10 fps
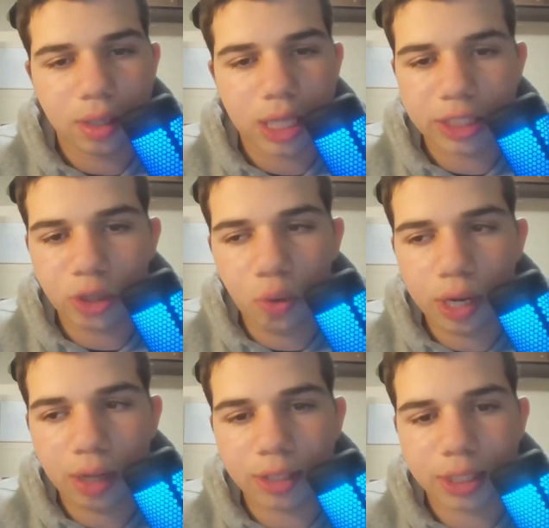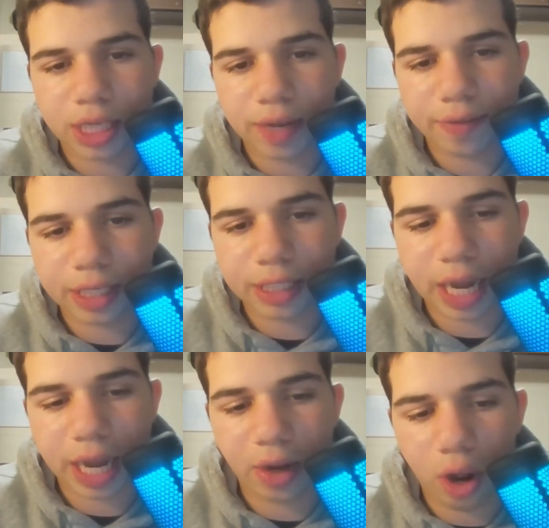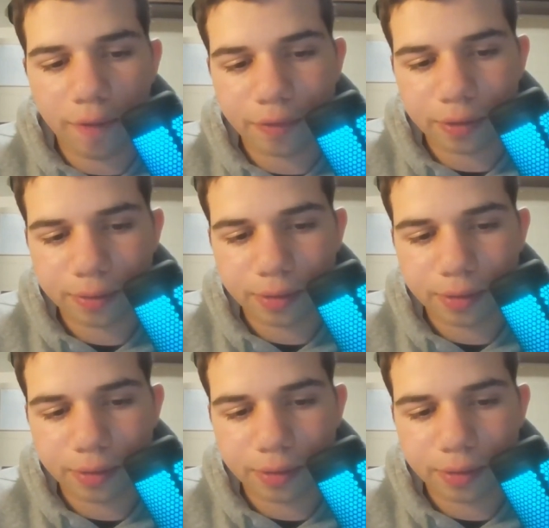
because no one else has given this guy an offer.